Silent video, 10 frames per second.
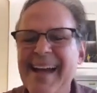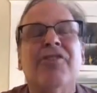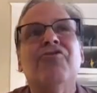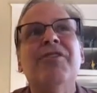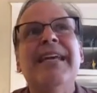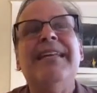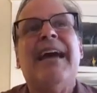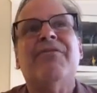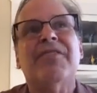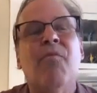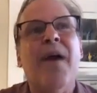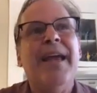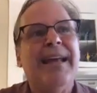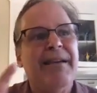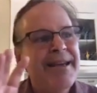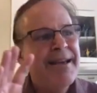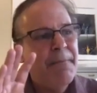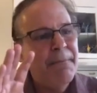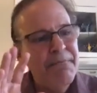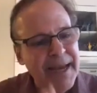You need to have some way to
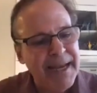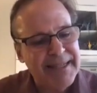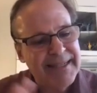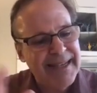mix